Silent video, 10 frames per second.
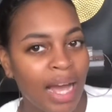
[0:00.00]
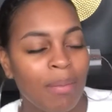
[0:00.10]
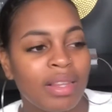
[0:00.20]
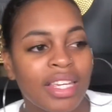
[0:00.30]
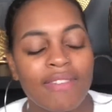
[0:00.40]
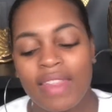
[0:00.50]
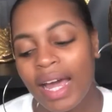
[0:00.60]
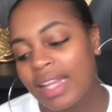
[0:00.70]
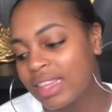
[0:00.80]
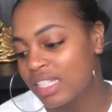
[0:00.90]
I believe
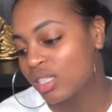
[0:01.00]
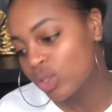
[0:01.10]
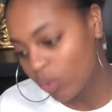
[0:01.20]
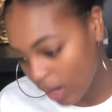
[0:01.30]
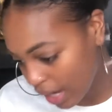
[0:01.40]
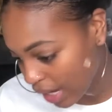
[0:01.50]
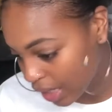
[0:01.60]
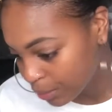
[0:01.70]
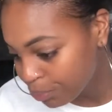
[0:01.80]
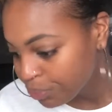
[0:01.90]
that this wine